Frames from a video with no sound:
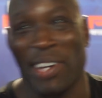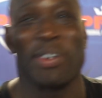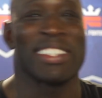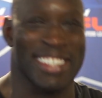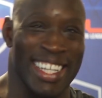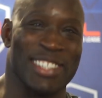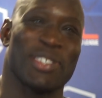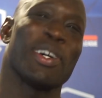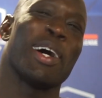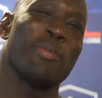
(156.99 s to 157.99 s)
uh, which tells
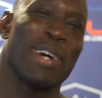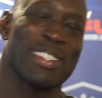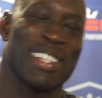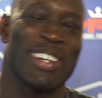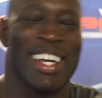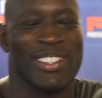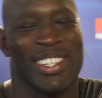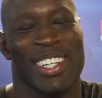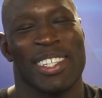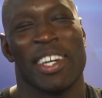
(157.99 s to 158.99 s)
you how much I had to
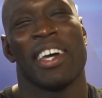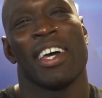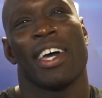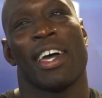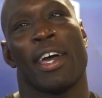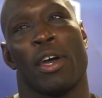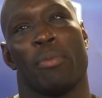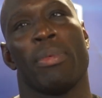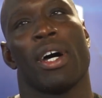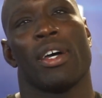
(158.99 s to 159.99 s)
cut. Uh,
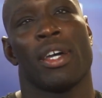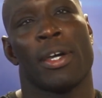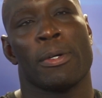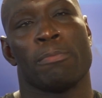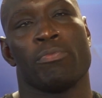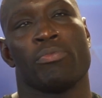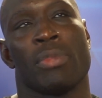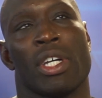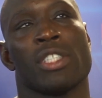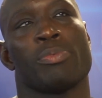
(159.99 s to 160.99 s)
but um,
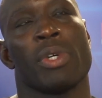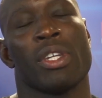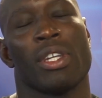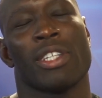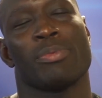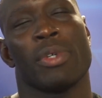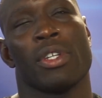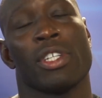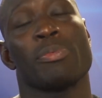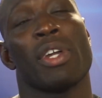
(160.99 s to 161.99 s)
but it's been it's
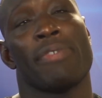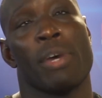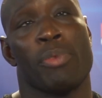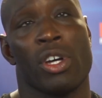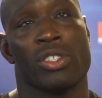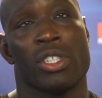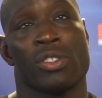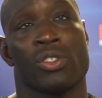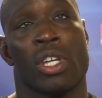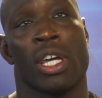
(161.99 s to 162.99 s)
been it's been a fun
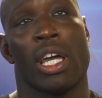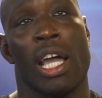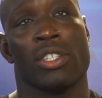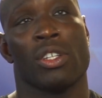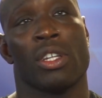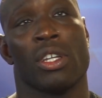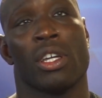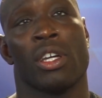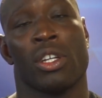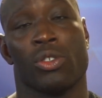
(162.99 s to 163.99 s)
process uh, actually
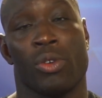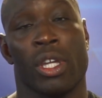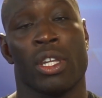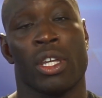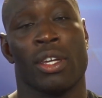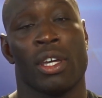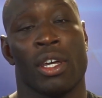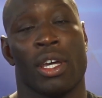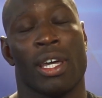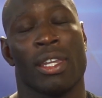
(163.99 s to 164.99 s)
uh, training
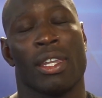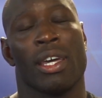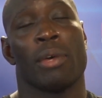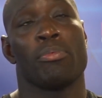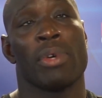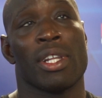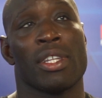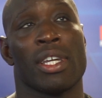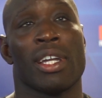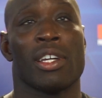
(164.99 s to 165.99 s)
and uh,
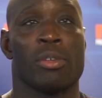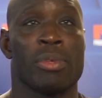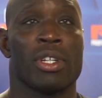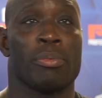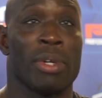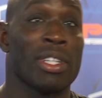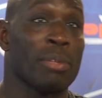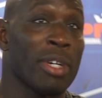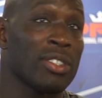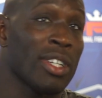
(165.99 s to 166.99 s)
building a little bit, uh,
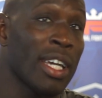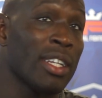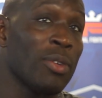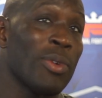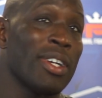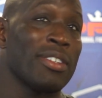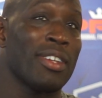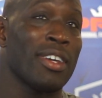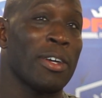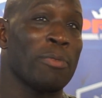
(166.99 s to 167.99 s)
building muscle, gaining weight,
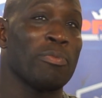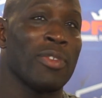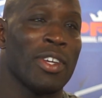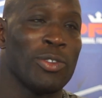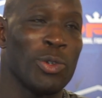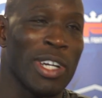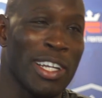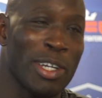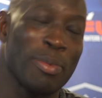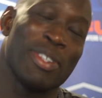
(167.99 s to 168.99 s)
um, doing a
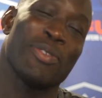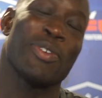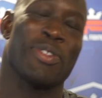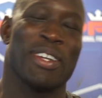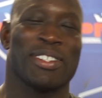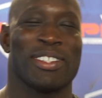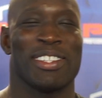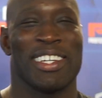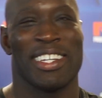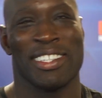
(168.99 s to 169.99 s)
little bit different things in
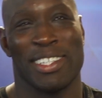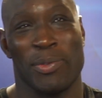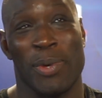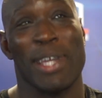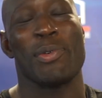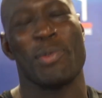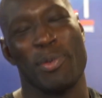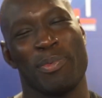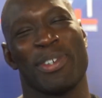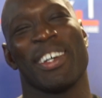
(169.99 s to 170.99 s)
the in the weight
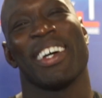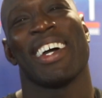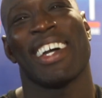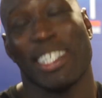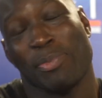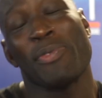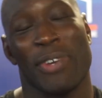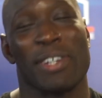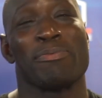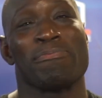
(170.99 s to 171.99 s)
room. it's been fun.